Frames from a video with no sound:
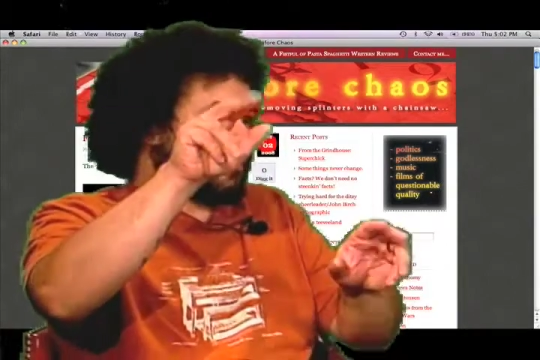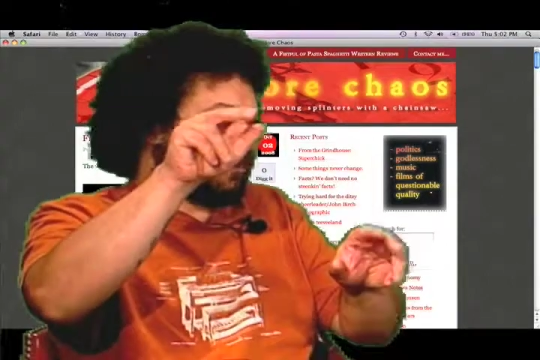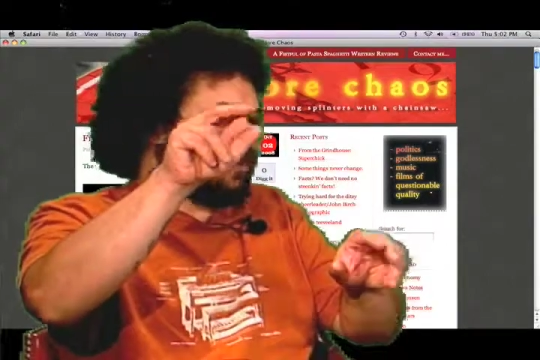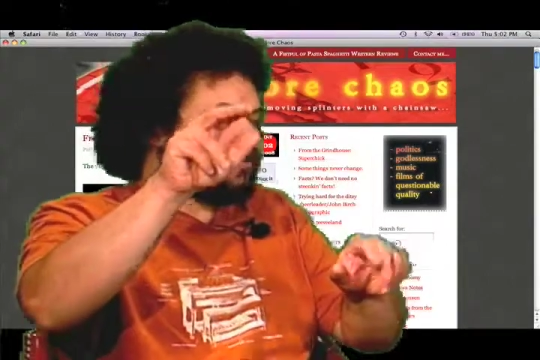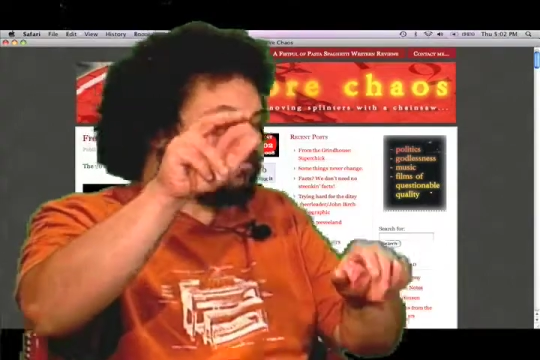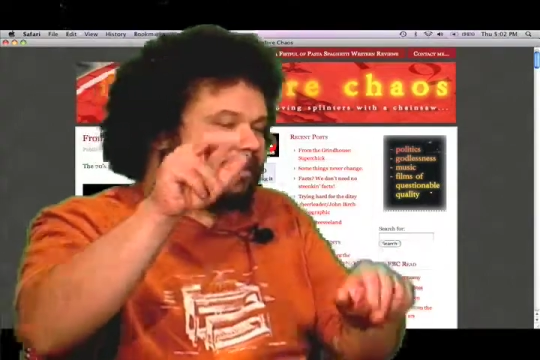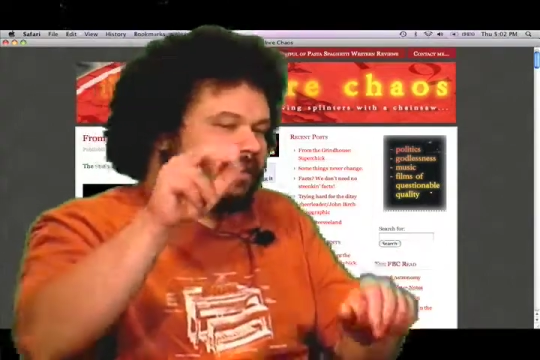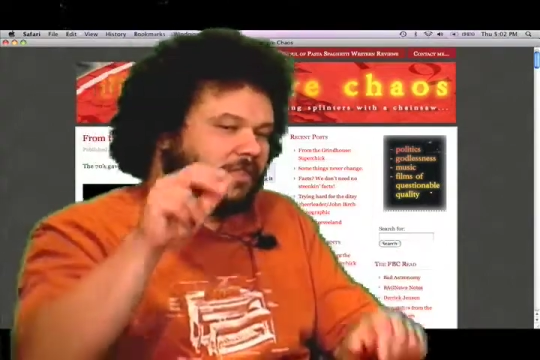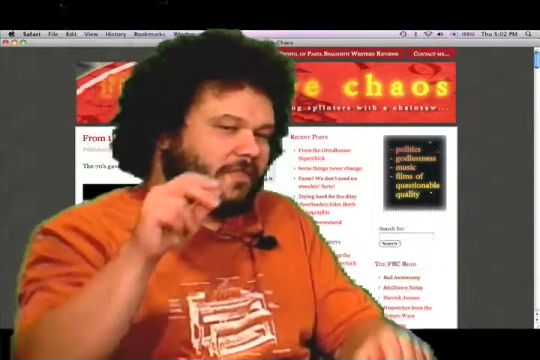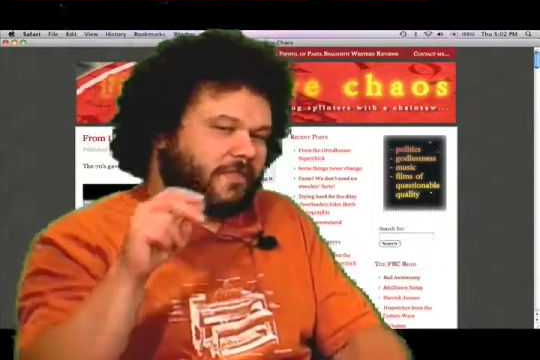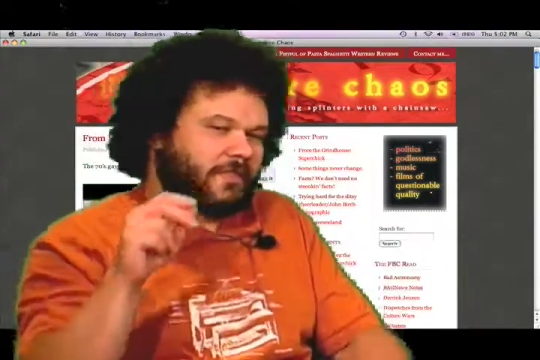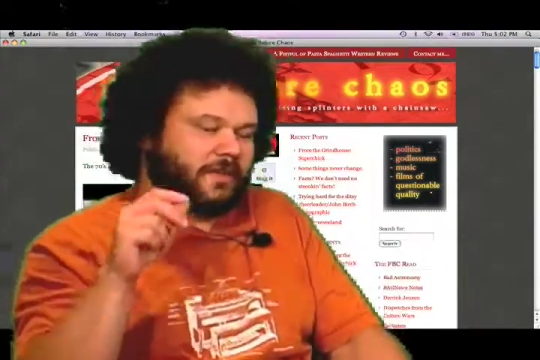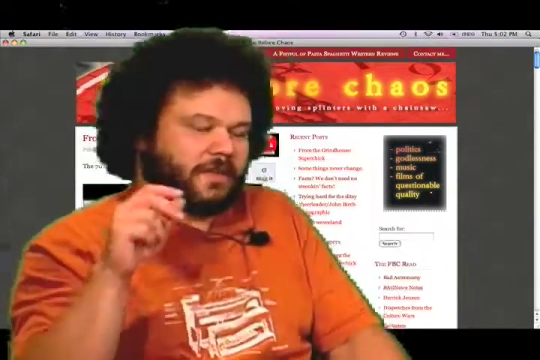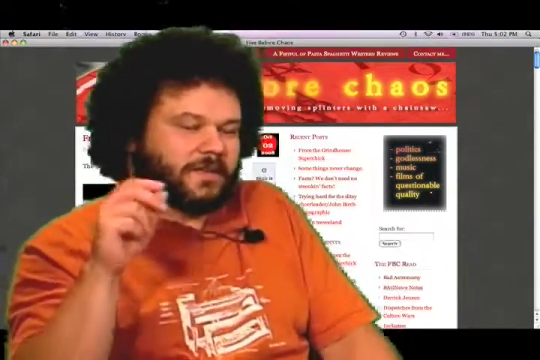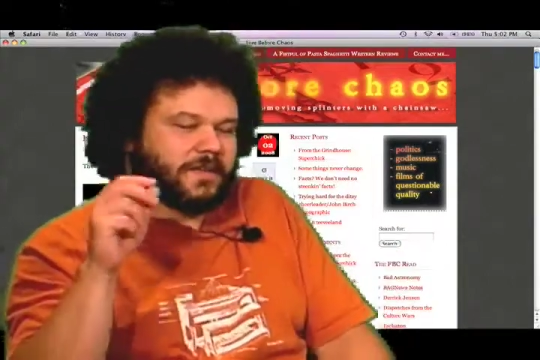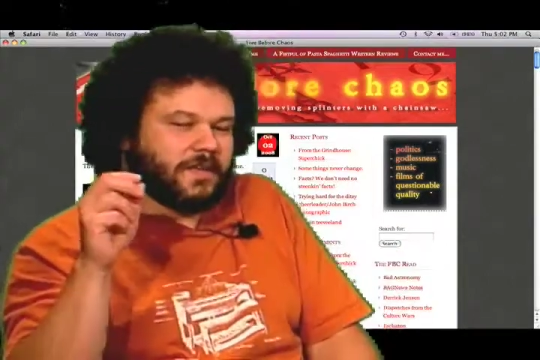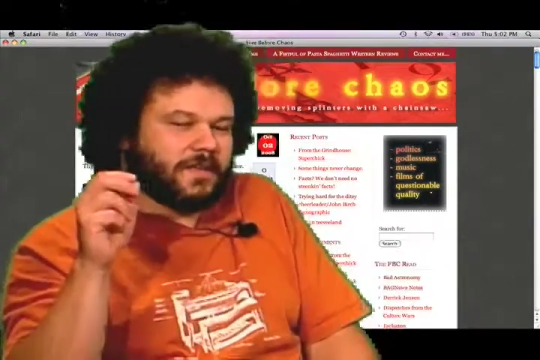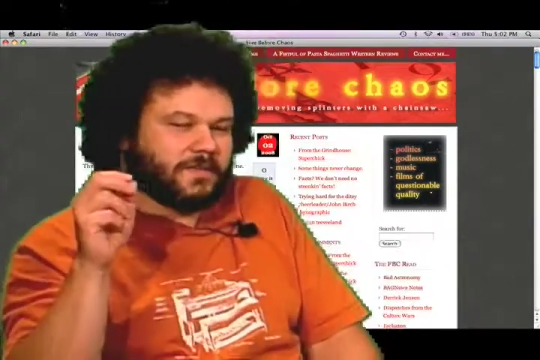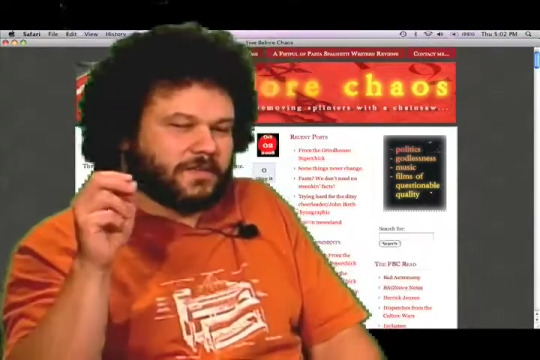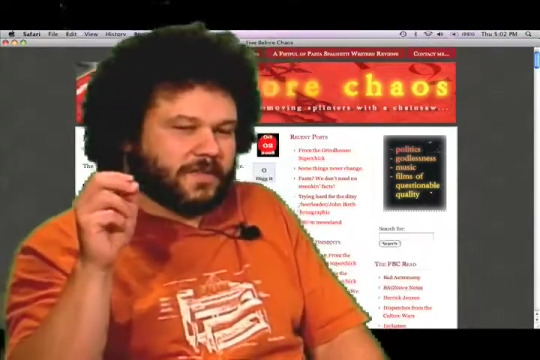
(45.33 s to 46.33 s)
content thing,
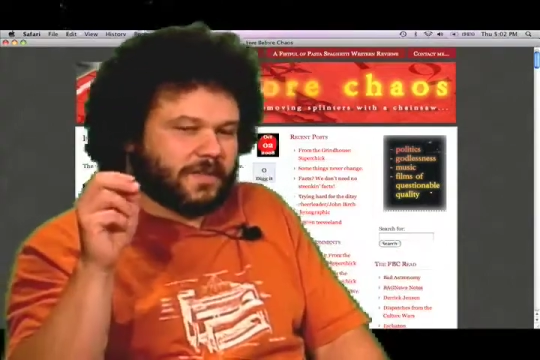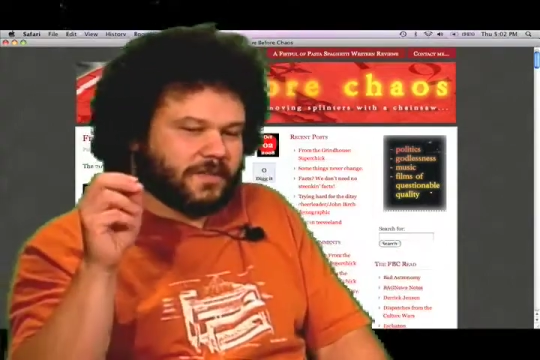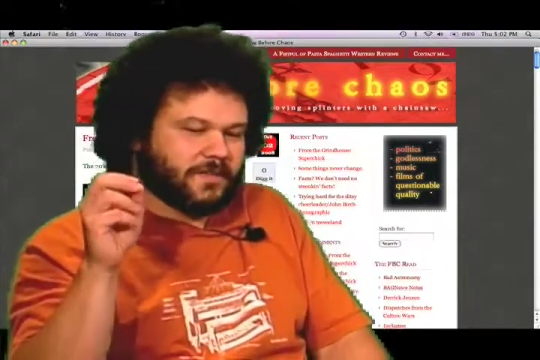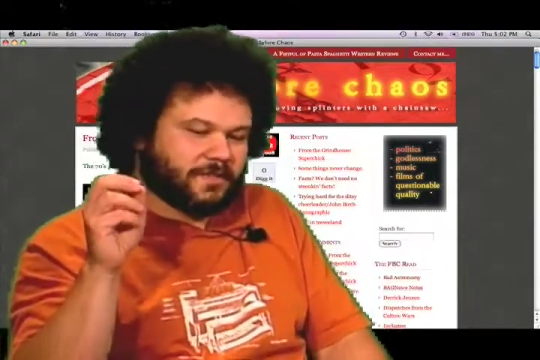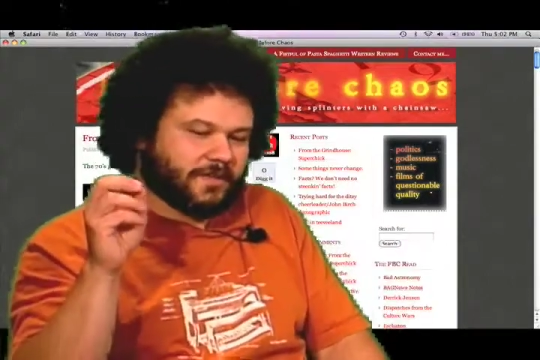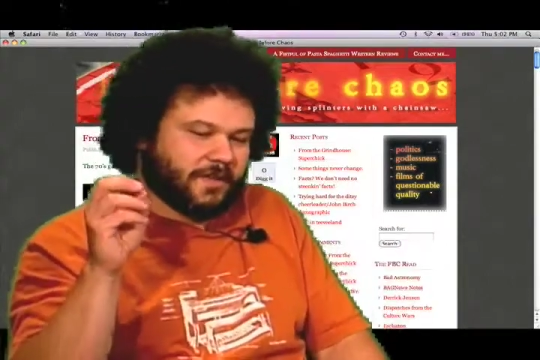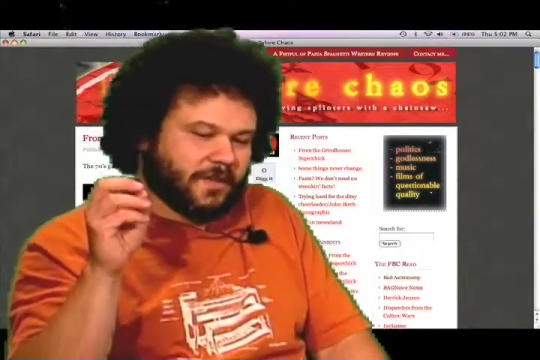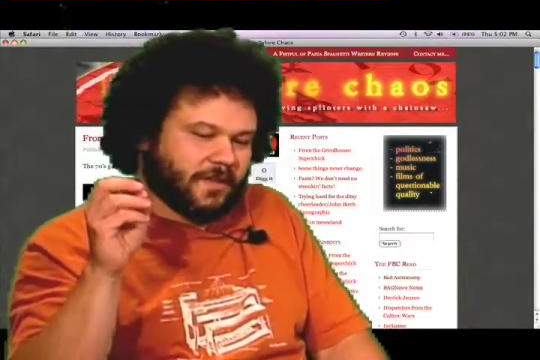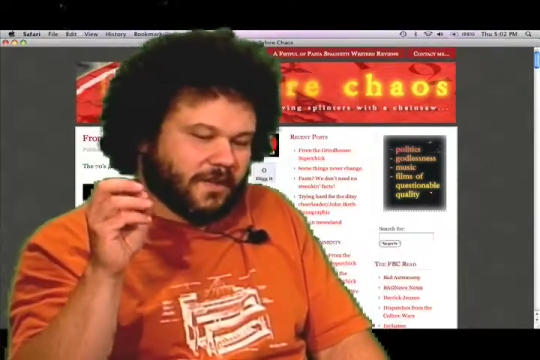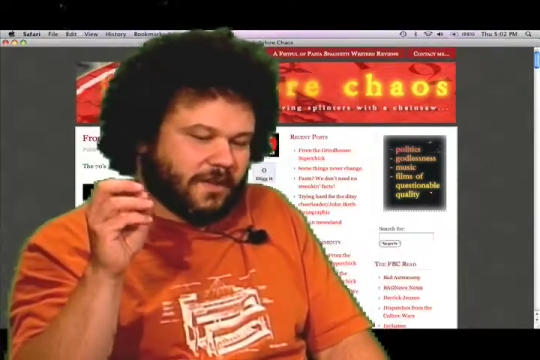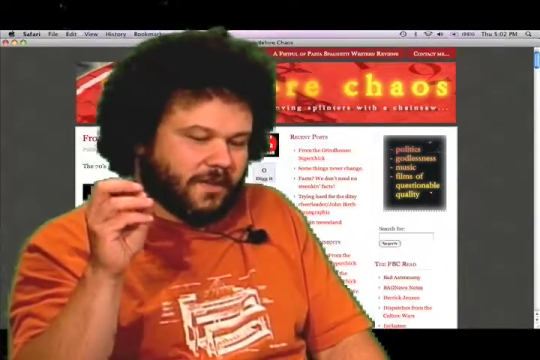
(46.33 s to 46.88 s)
is